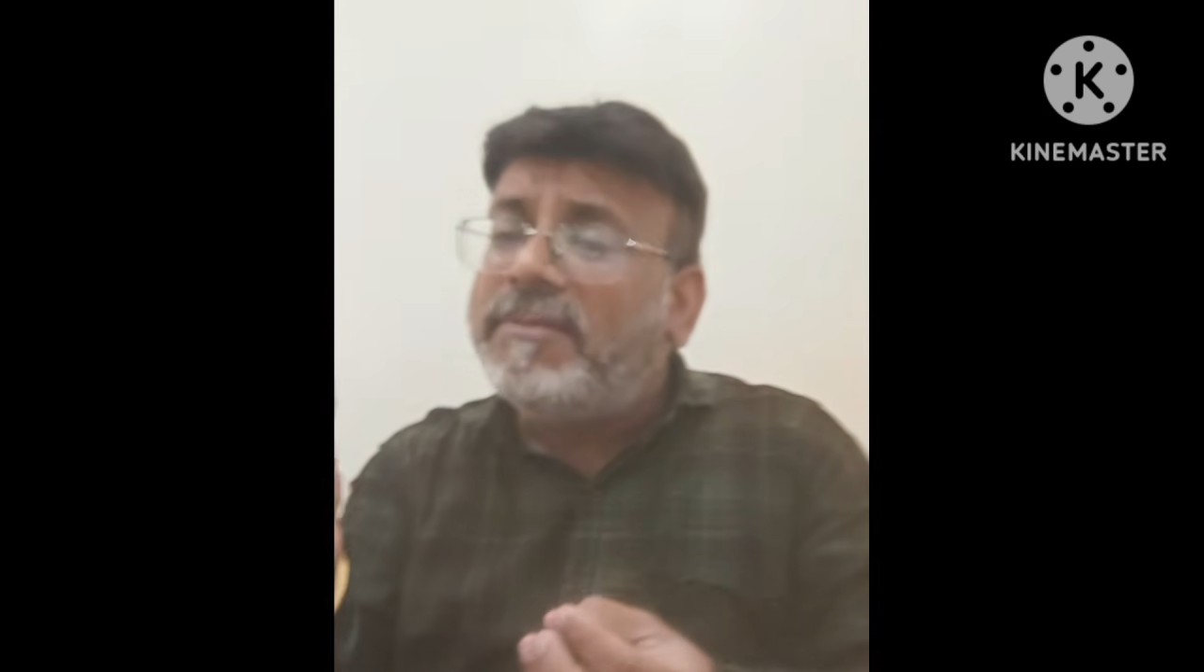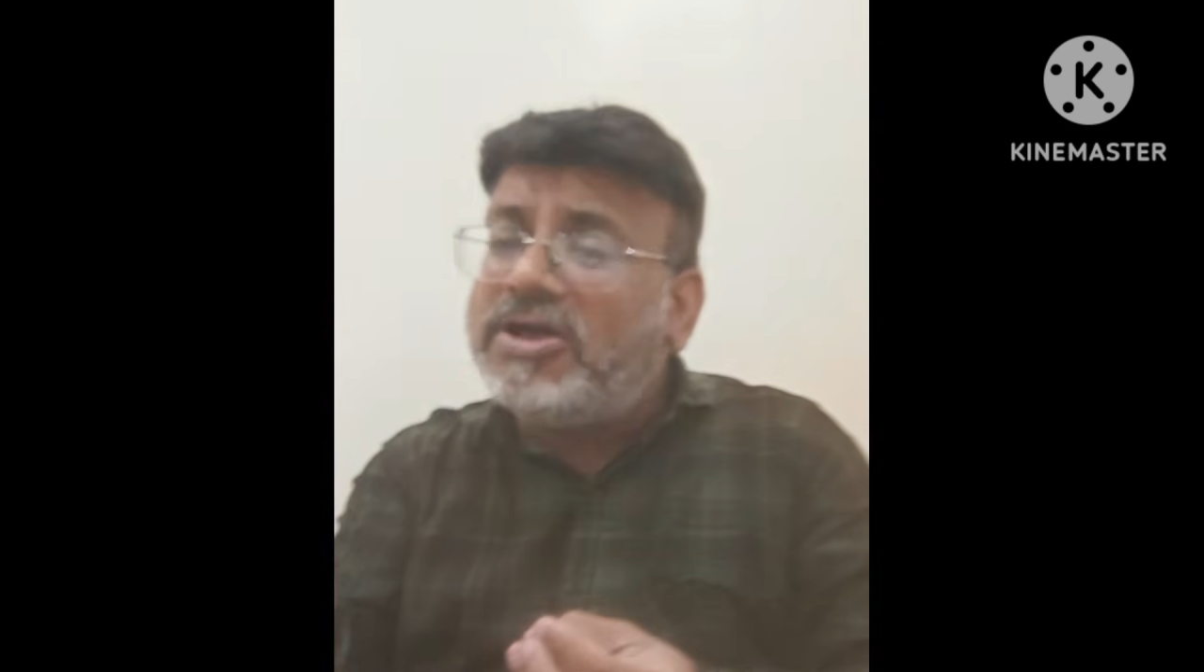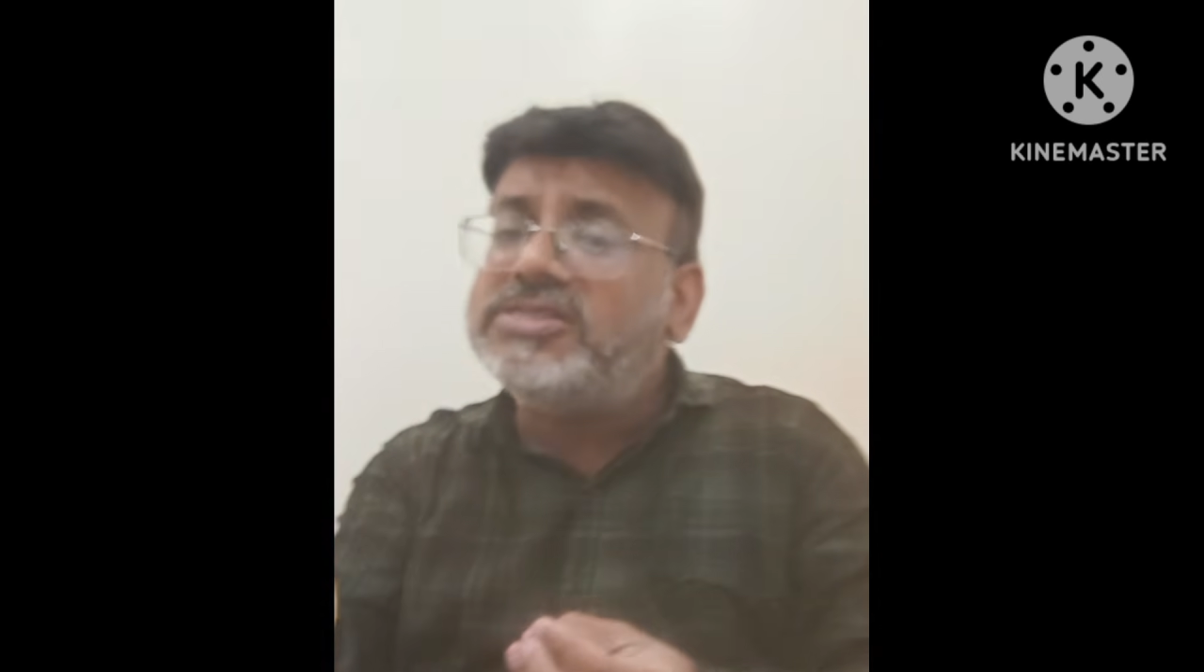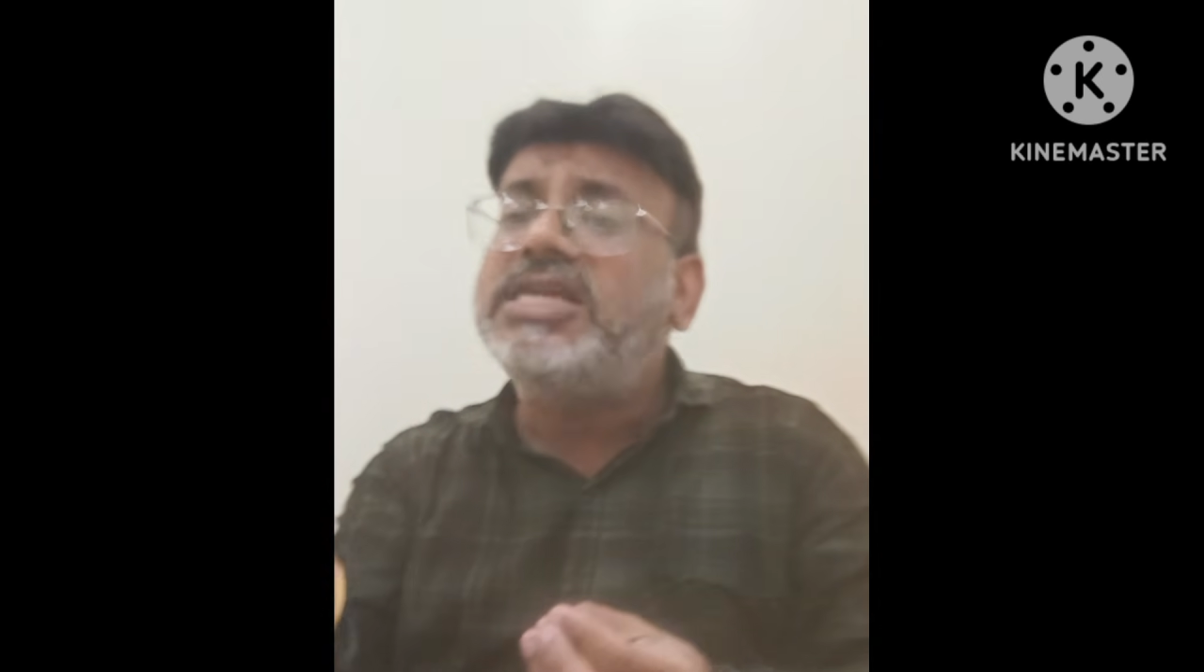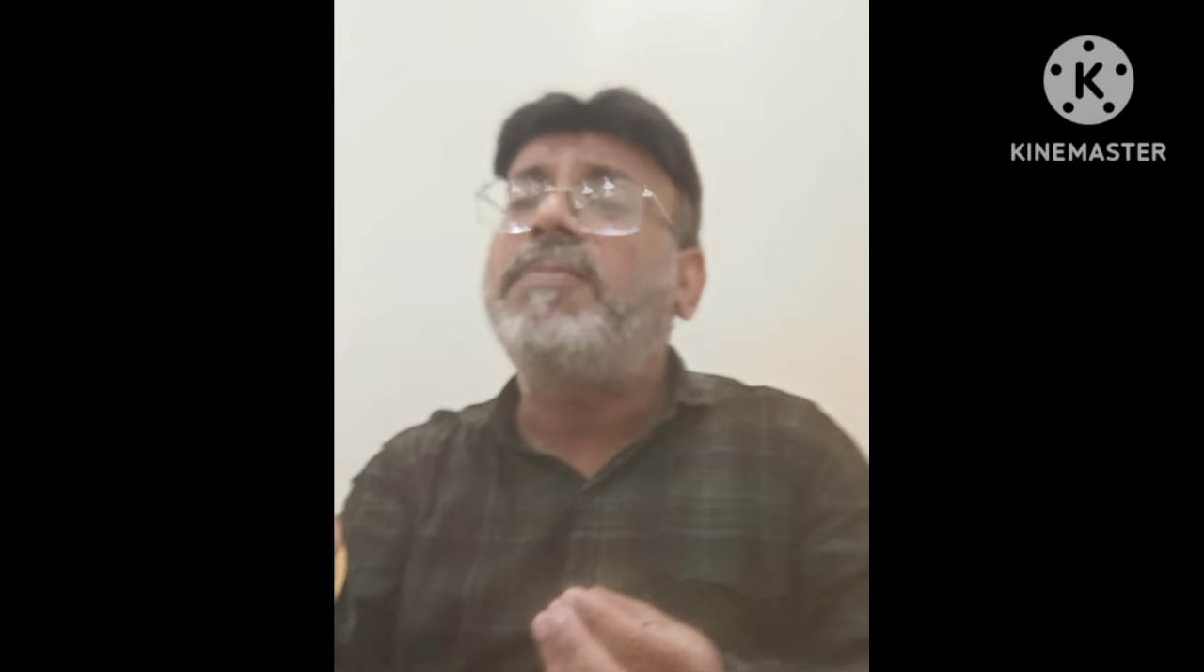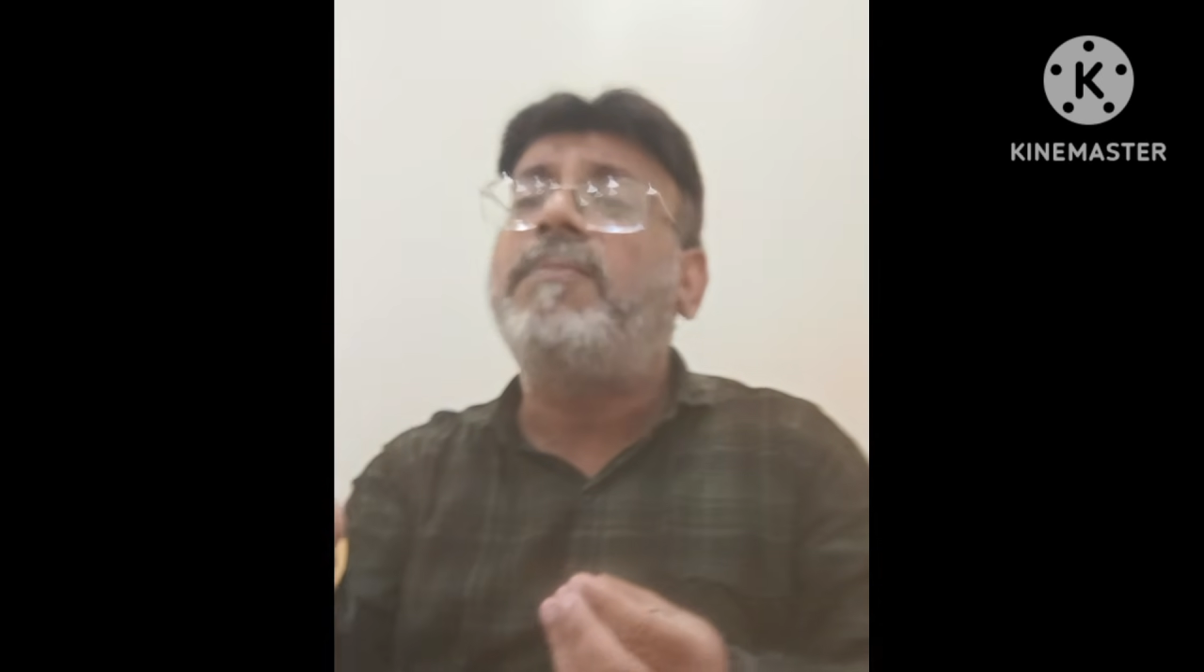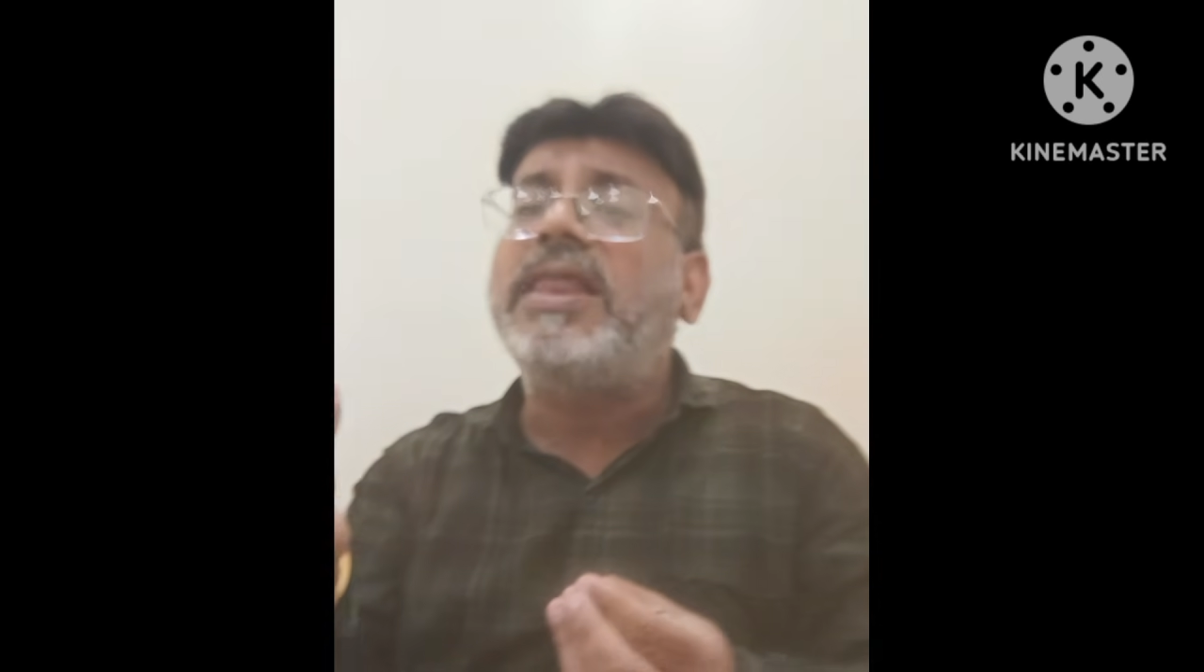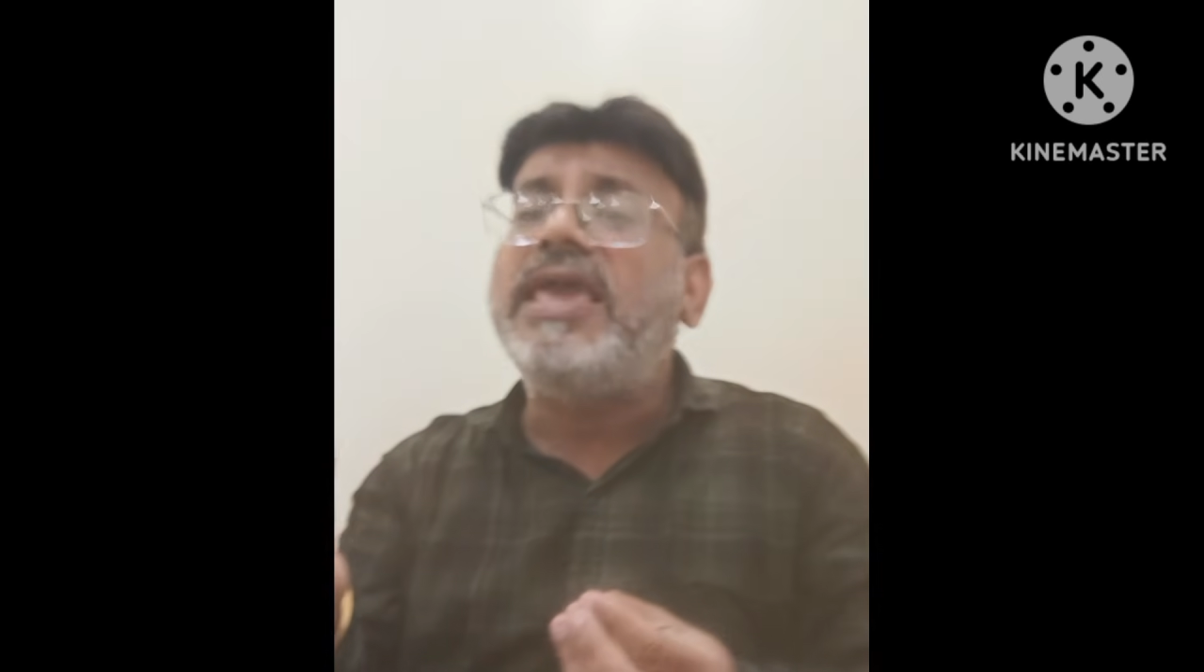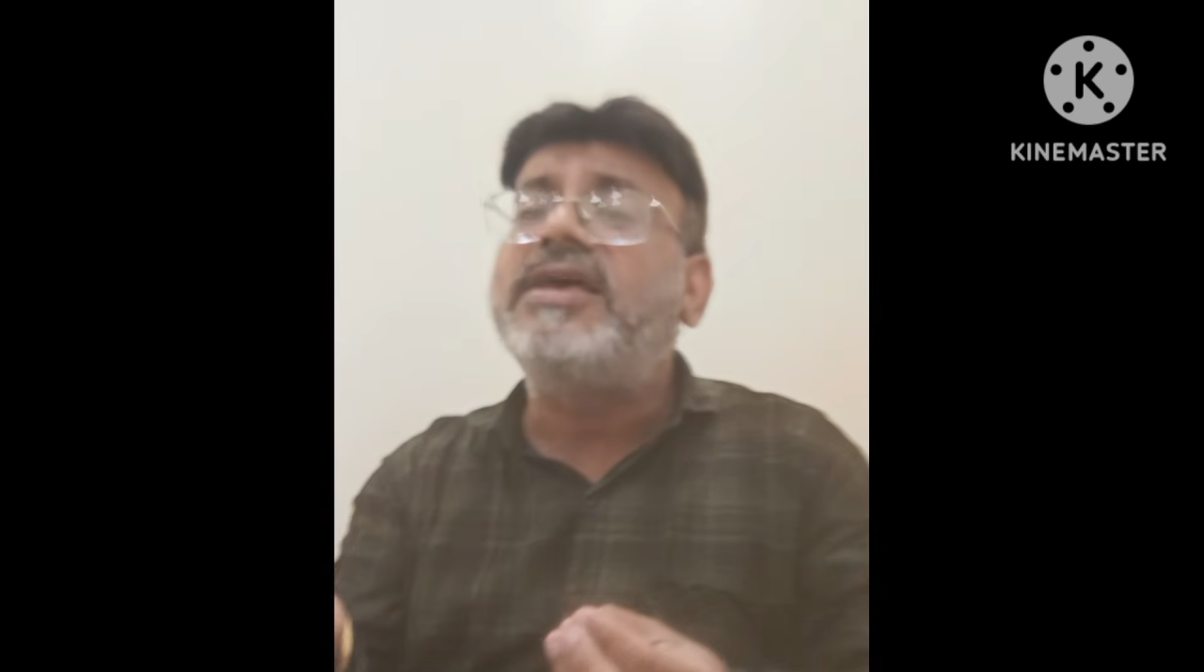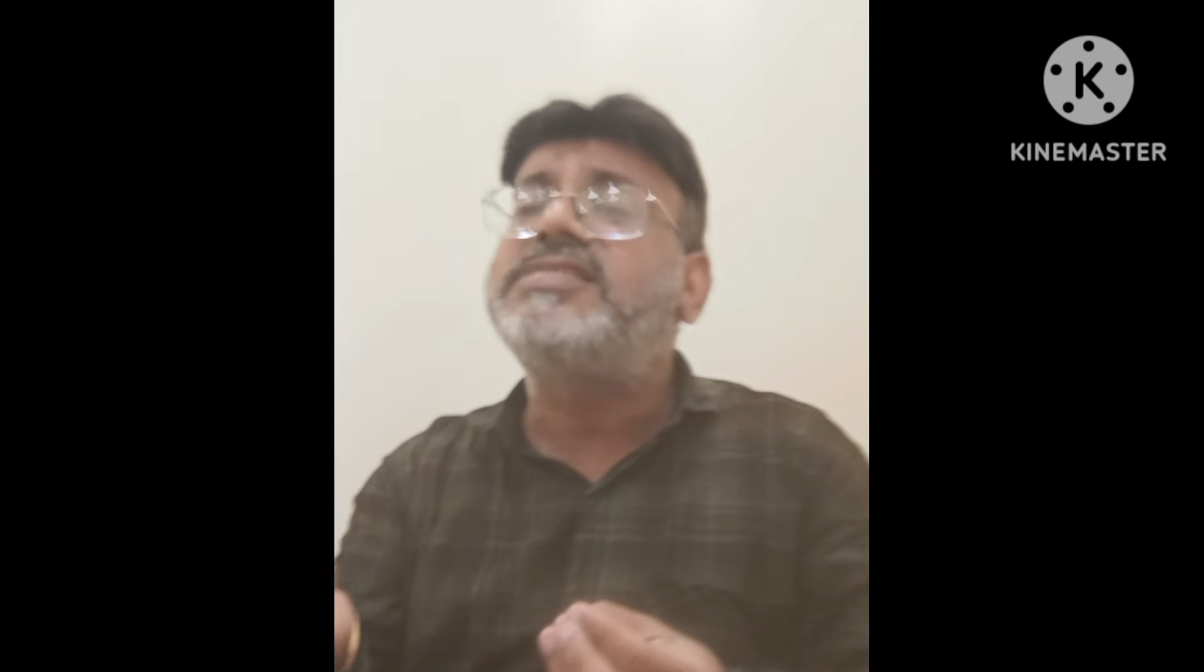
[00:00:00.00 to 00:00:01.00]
because it plays